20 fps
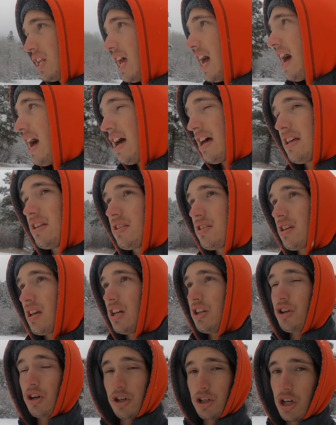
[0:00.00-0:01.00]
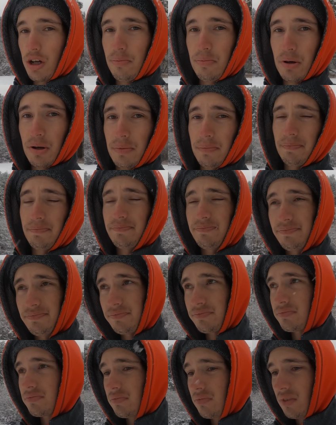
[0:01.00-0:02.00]
it as a dirt jumper
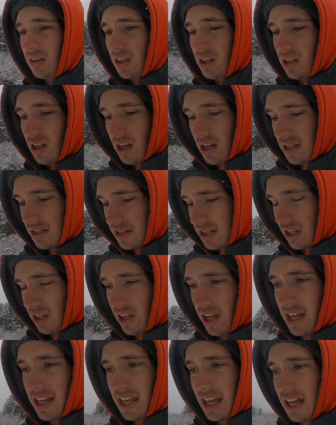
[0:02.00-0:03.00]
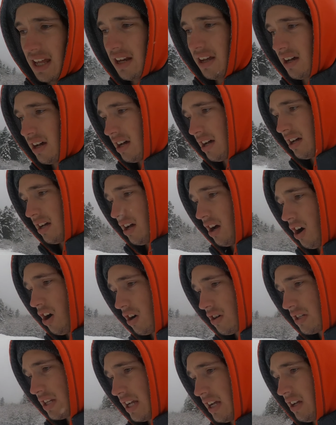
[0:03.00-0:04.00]
until I get a
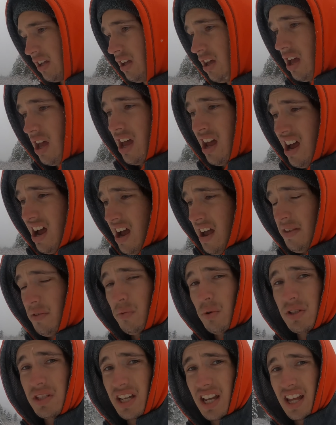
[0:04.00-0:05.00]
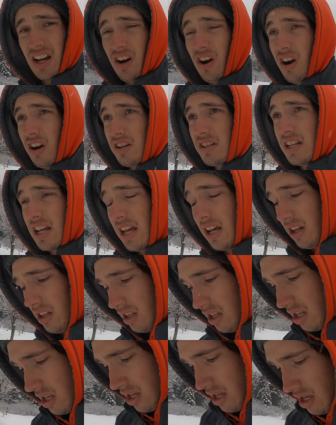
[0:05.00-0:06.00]
hardtail. And once I get a
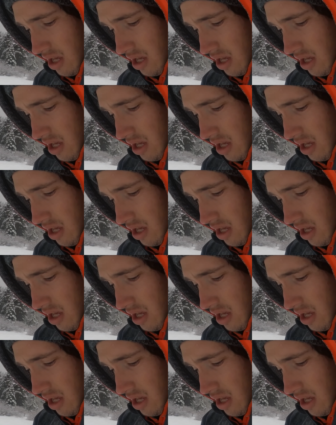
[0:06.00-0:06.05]
hardtail,